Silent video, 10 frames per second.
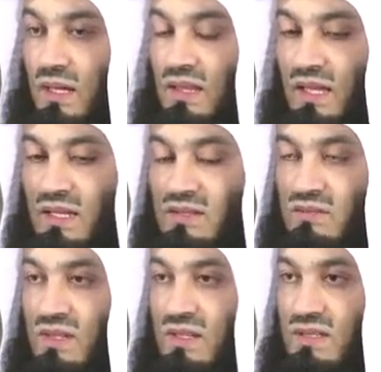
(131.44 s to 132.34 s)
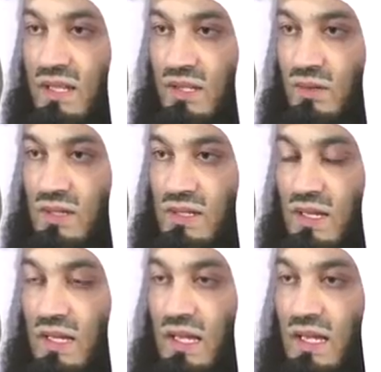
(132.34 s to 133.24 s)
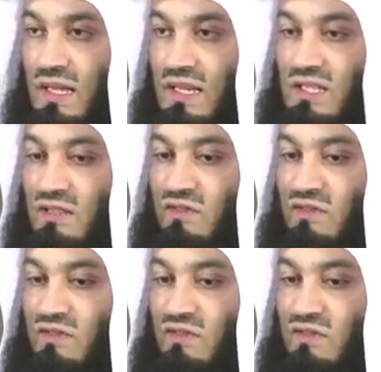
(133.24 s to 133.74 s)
And that is ridiculous. That is